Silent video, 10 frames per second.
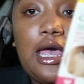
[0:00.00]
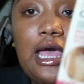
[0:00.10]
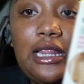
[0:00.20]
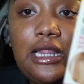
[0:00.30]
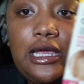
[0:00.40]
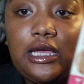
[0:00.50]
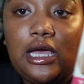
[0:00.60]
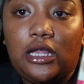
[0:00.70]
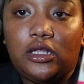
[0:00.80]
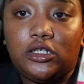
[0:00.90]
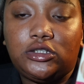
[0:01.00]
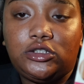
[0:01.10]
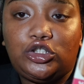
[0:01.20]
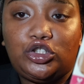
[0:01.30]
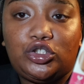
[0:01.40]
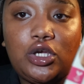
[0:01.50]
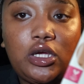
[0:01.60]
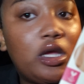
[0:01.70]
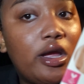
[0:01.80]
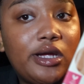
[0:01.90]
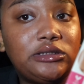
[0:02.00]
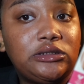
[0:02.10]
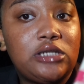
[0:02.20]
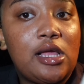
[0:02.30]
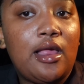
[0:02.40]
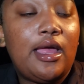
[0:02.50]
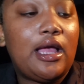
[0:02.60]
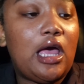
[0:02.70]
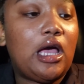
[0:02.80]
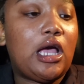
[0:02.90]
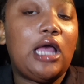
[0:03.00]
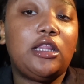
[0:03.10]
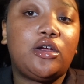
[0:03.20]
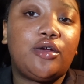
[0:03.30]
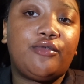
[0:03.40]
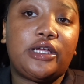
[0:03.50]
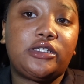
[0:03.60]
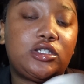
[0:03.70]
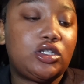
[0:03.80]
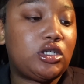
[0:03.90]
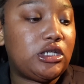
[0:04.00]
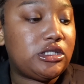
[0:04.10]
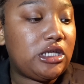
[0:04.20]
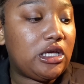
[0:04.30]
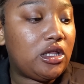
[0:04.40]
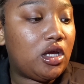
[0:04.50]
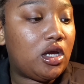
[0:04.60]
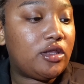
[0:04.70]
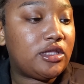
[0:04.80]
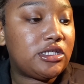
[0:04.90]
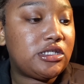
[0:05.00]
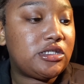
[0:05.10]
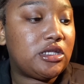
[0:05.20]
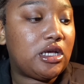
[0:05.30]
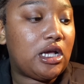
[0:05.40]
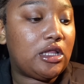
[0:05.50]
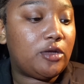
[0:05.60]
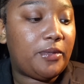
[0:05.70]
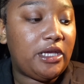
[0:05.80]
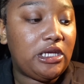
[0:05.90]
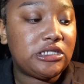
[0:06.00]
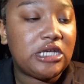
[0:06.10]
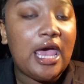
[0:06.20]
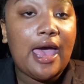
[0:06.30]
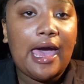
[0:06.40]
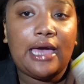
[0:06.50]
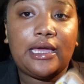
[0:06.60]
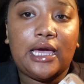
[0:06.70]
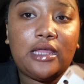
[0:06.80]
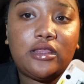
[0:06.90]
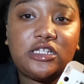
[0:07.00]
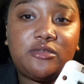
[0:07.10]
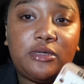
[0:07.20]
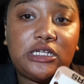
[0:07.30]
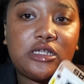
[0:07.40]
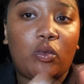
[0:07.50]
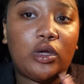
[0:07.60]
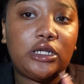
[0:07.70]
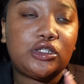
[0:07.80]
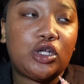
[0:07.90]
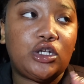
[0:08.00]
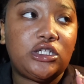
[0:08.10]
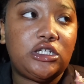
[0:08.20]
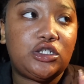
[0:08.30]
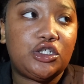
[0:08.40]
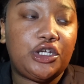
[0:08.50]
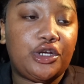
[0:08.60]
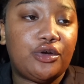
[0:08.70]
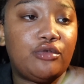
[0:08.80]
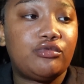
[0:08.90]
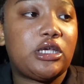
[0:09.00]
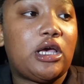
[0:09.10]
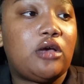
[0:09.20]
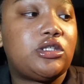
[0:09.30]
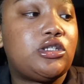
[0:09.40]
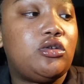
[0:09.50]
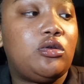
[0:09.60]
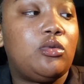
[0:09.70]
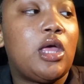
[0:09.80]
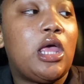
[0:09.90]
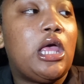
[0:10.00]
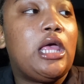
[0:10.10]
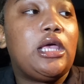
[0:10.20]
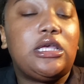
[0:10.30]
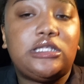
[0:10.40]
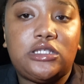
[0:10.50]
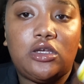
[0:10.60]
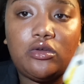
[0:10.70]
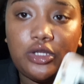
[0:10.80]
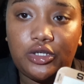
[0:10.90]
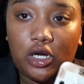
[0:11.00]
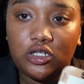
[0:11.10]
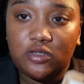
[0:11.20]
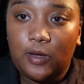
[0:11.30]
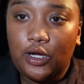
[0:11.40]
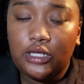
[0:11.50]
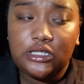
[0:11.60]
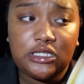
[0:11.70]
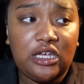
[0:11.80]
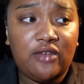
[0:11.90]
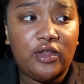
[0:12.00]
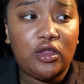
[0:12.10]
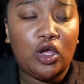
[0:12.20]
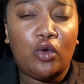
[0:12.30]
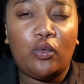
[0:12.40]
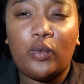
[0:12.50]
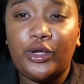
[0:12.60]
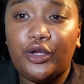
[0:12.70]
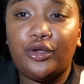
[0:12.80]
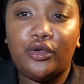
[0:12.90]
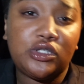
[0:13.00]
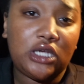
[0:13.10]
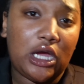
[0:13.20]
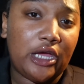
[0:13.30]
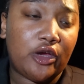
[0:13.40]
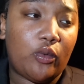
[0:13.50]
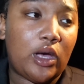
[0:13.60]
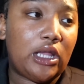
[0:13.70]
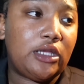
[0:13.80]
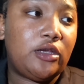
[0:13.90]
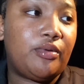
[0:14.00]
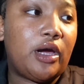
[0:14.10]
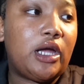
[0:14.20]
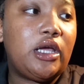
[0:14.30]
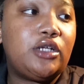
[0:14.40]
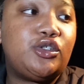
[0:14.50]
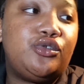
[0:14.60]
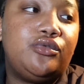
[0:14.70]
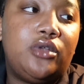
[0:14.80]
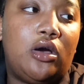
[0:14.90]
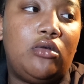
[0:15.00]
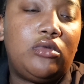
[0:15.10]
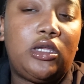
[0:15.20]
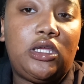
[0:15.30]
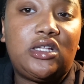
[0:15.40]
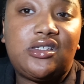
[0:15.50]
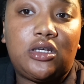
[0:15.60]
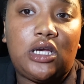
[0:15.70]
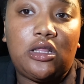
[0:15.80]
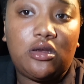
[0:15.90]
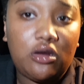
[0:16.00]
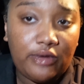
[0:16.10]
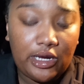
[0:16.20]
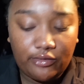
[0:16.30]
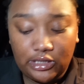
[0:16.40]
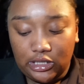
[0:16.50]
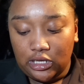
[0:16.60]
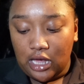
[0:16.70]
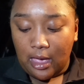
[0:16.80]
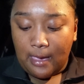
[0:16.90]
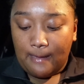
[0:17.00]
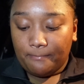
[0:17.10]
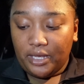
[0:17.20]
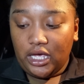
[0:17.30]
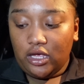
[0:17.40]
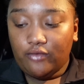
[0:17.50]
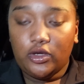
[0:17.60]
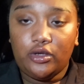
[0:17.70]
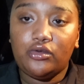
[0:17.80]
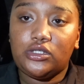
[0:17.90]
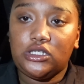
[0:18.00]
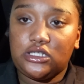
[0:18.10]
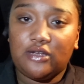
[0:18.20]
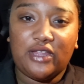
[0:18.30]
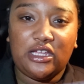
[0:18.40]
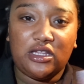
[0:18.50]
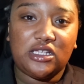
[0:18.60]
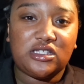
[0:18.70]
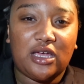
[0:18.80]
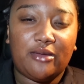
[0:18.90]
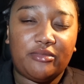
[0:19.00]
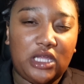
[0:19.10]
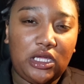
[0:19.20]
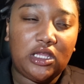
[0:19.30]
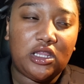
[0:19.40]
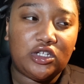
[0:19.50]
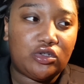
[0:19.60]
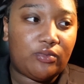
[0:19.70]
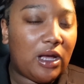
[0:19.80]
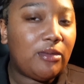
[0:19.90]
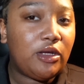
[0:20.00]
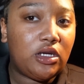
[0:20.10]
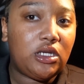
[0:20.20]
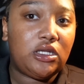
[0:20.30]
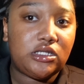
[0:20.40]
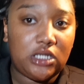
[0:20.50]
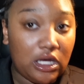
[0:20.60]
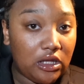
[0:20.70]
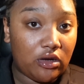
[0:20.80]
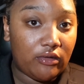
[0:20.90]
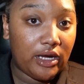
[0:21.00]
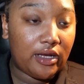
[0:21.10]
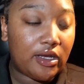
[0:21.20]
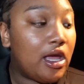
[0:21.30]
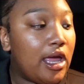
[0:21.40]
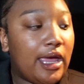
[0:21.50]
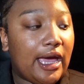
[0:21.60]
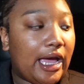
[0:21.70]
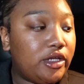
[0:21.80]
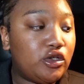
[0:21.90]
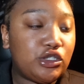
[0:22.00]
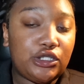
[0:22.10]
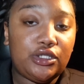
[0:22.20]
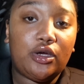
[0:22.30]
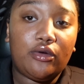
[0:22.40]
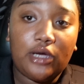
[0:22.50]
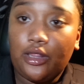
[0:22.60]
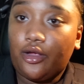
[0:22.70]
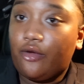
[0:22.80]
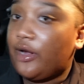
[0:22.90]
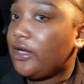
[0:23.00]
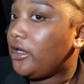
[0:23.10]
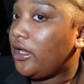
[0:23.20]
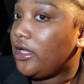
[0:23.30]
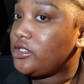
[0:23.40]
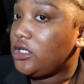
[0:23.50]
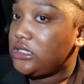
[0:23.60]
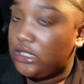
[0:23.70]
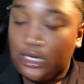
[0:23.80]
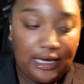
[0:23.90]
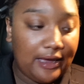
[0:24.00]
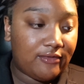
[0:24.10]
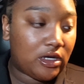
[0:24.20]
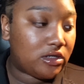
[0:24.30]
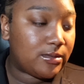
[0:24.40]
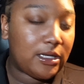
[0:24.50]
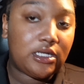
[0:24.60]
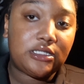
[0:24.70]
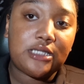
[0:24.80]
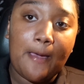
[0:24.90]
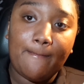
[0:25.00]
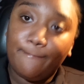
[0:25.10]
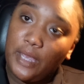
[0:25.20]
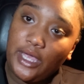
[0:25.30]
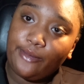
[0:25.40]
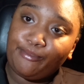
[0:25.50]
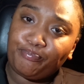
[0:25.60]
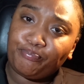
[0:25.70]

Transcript: LA Colors, a color corrector concealer. This is in the color Peach. I got this because I want to start teaching girls how to conceal their dark spots. Even though when you're using higher quality products, you don't need to color correct really. But if you're using stuff like this, I'm thinking that you're probably going to need to color correct. I usually don't color correct, and as y'all see, I have dark spots. But